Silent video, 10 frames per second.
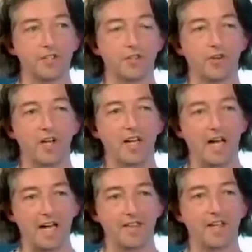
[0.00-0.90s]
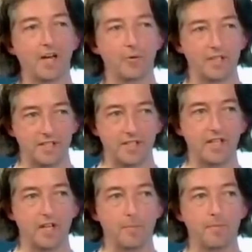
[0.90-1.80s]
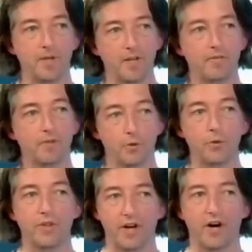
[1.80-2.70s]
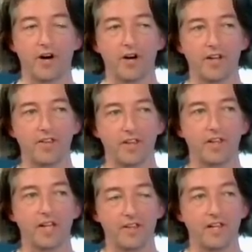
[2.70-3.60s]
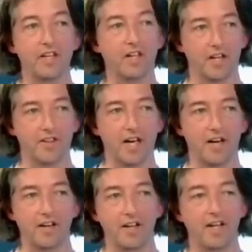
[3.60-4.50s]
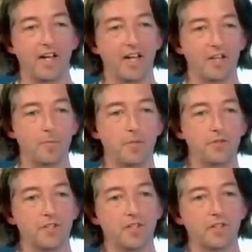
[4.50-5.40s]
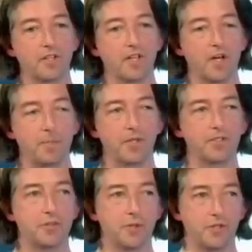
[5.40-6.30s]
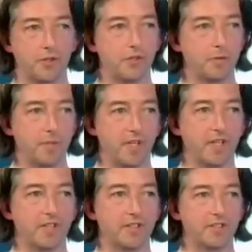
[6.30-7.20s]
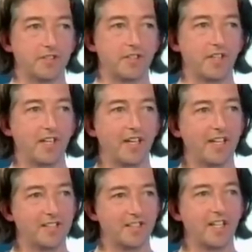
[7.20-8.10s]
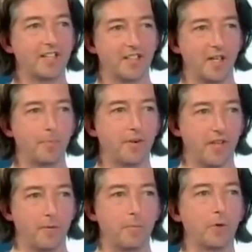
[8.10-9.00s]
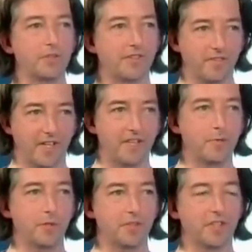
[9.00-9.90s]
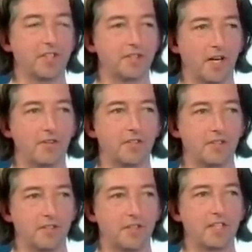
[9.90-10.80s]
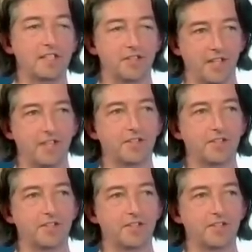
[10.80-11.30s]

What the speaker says: So I think I really see them for who they are, and they like that. And the music appeals to adults because it's hipper than most of kids' music that's out these days.